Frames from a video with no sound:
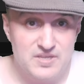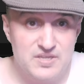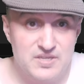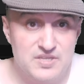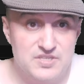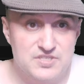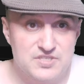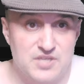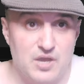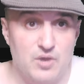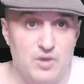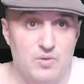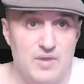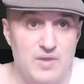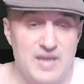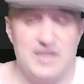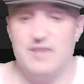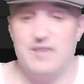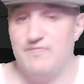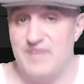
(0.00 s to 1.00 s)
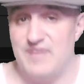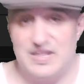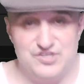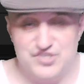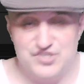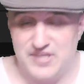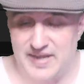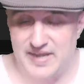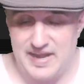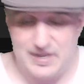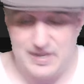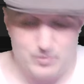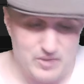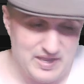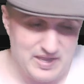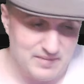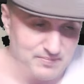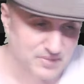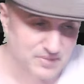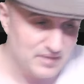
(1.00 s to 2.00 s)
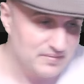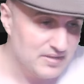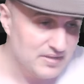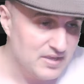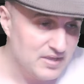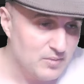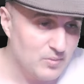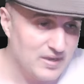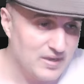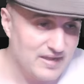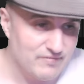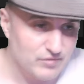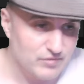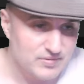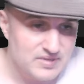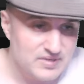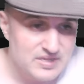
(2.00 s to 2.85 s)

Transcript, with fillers: So and he avenged it anyway, but whatever.